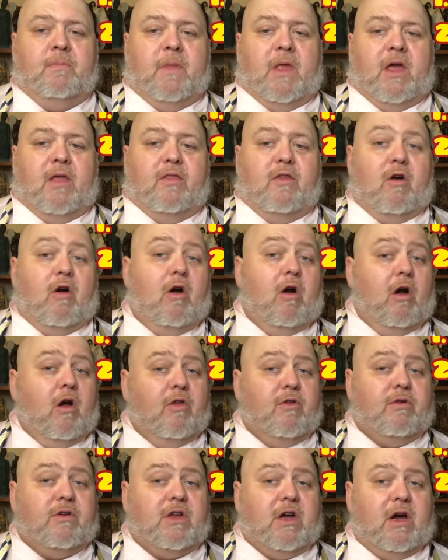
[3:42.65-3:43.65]
There are other
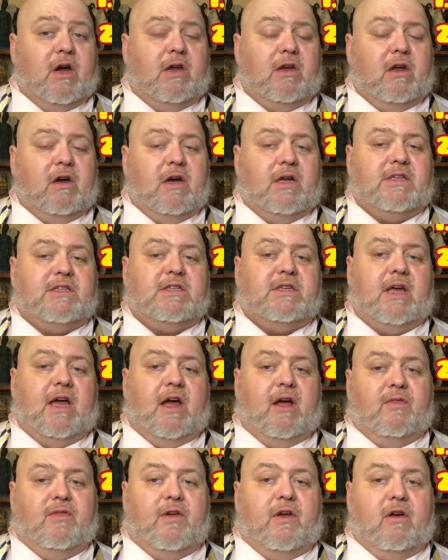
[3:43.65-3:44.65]
tie knots out
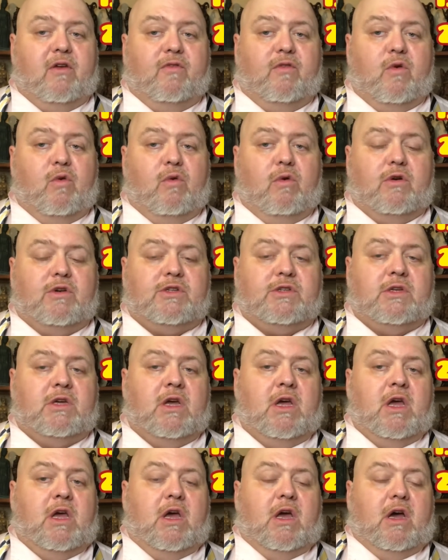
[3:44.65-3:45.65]
there, of course,
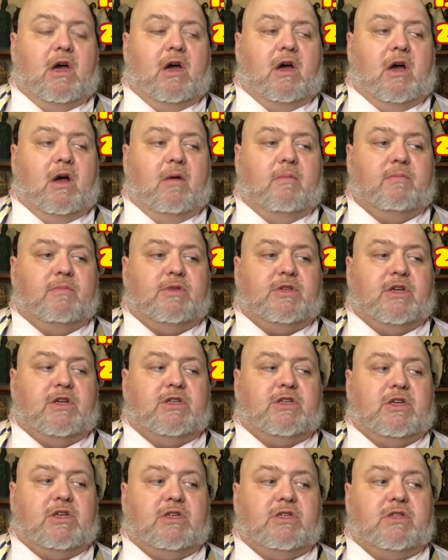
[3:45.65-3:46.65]
such
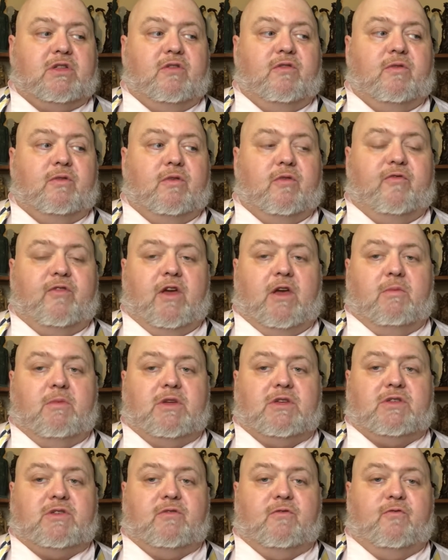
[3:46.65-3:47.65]
as the
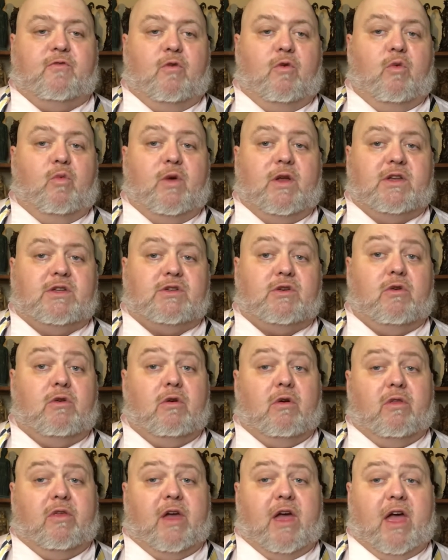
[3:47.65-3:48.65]
famous full Windsor or
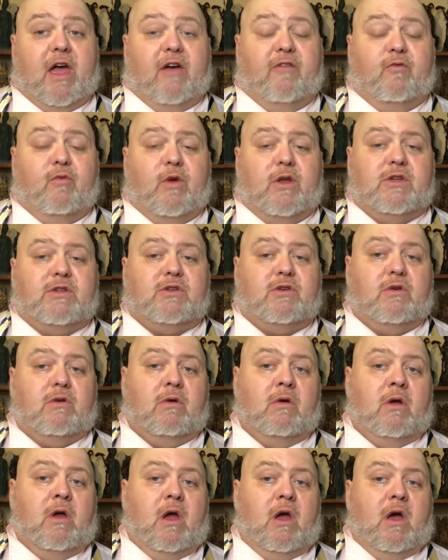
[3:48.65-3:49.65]
the half Windsor,
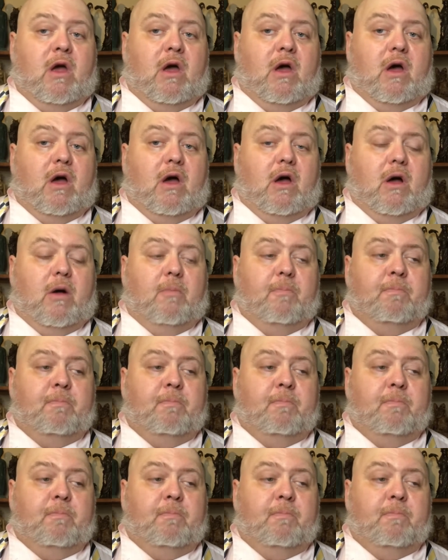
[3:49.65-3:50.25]
the